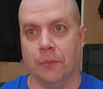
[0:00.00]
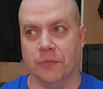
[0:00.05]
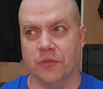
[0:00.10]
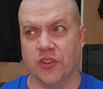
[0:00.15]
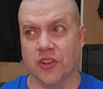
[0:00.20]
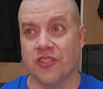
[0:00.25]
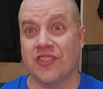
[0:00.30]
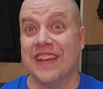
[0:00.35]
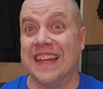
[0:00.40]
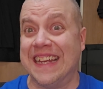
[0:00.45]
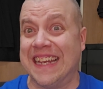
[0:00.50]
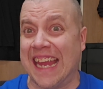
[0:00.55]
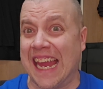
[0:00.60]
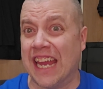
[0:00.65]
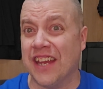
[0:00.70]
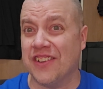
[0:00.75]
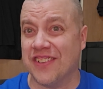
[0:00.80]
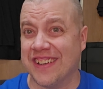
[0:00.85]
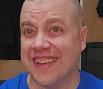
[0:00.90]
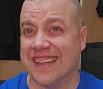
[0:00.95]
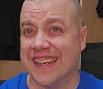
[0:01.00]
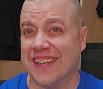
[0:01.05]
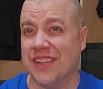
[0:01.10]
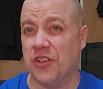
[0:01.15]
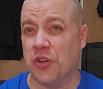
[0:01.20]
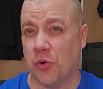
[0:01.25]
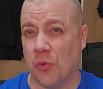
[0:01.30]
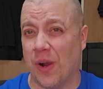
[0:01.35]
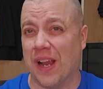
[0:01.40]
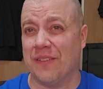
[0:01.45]
Just in case you didn't
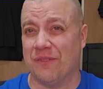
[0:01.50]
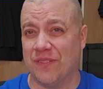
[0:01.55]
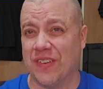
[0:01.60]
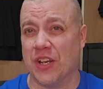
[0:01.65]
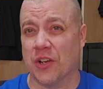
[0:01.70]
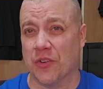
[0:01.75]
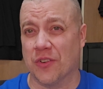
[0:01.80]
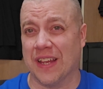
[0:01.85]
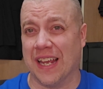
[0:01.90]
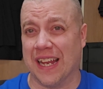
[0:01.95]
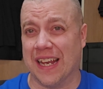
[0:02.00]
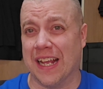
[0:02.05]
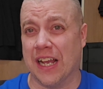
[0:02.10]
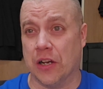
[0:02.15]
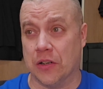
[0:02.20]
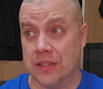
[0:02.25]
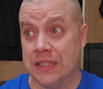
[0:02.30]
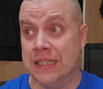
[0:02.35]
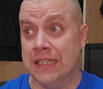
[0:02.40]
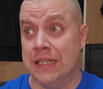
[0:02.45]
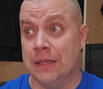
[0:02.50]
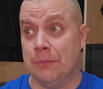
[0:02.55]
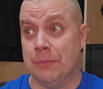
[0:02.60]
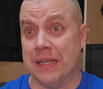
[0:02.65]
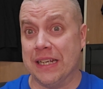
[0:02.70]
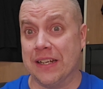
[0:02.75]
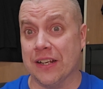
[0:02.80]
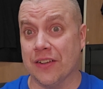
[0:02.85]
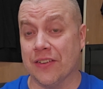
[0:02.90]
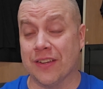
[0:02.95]
quite figure that out.
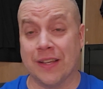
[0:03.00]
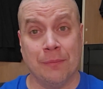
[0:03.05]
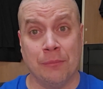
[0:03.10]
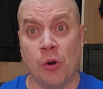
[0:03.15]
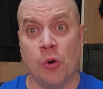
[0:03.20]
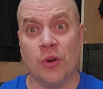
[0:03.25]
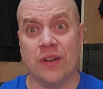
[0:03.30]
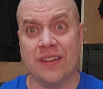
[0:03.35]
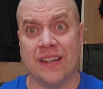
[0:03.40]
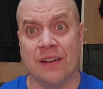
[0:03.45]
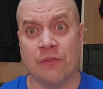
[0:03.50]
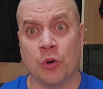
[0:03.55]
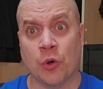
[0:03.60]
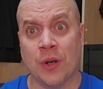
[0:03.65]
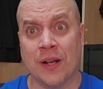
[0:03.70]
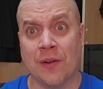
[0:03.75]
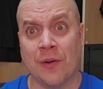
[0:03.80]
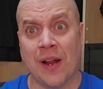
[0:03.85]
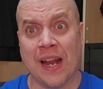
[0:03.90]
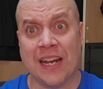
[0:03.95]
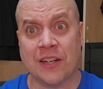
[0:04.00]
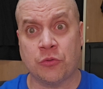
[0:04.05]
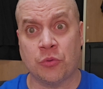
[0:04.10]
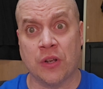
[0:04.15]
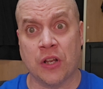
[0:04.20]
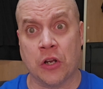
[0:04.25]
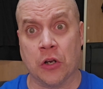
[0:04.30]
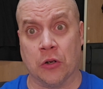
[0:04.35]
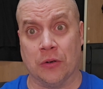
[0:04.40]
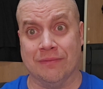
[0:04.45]
Because the boys never interact with
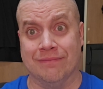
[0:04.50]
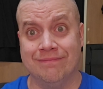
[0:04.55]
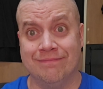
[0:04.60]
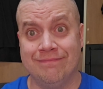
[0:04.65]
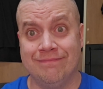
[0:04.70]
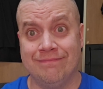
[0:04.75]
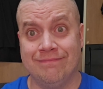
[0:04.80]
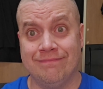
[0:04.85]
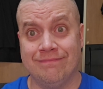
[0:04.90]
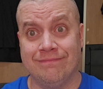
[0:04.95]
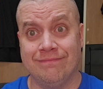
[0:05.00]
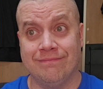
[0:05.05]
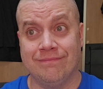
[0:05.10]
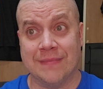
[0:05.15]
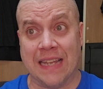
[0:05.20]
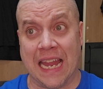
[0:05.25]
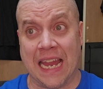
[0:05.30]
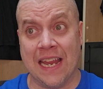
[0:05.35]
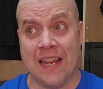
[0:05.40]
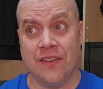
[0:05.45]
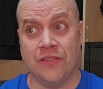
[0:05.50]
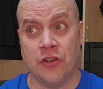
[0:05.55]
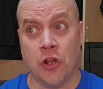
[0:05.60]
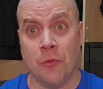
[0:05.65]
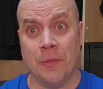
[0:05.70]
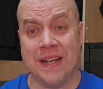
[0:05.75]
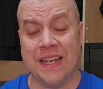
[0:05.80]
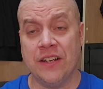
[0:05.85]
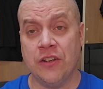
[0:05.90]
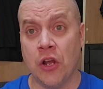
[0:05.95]
her. And
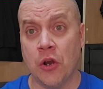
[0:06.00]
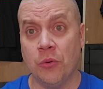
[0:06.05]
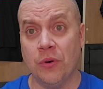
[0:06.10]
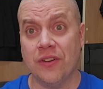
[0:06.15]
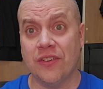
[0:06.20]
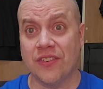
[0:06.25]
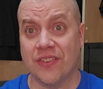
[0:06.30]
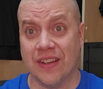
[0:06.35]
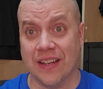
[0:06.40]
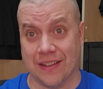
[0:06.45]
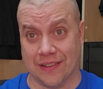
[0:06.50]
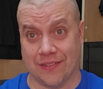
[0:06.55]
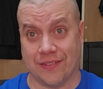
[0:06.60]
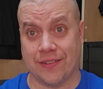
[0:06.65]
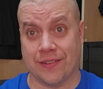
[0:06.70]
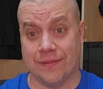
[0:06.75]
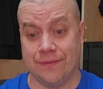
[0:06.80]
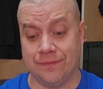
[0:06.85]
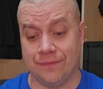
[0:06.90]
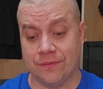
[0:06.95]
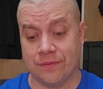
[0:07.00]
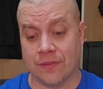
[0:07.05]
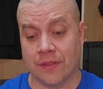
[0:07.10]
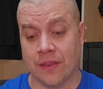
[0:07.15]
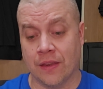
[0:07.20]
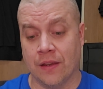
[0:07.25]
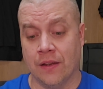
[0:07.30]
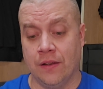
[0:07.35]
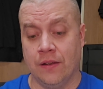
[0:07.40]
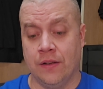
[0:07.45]
nobody noticed this.
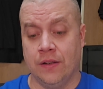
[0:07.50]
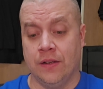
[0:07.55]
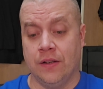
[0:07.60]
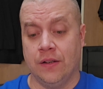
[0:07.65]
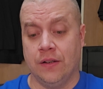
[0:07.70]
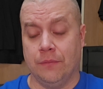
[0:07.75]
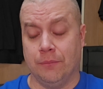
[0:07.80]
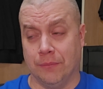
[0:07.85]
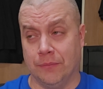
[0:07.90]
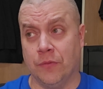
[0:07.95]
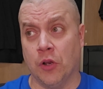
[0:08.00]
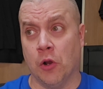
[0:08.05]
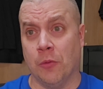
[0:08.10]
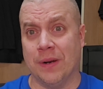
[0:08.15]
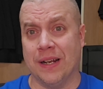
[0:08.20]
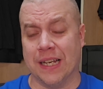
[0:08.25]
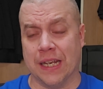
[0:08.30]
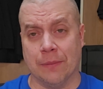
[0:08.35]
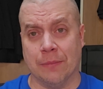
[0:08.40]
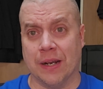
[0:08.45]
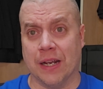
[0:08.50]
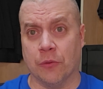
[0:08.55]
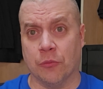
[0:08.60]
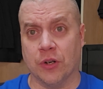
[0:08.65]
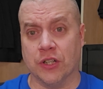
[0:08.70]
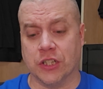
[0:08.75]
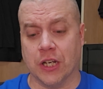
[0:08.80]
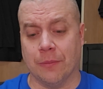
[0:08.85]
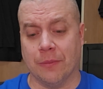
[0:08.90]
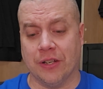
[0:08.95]
Nobody, by
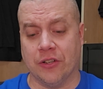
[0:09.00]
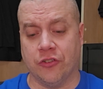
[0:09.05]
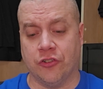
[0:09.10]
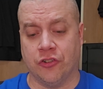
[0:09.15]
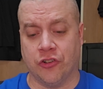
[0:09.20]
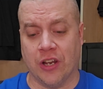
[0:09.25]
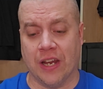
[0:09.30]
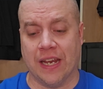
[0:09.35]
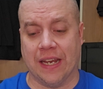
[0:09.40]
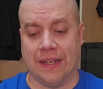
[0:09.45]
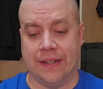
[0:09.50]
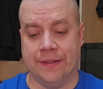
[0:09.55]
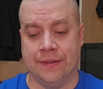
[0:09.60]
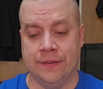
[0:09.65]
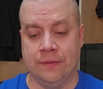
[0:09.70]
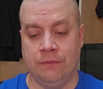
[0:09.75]
which I mean Shay.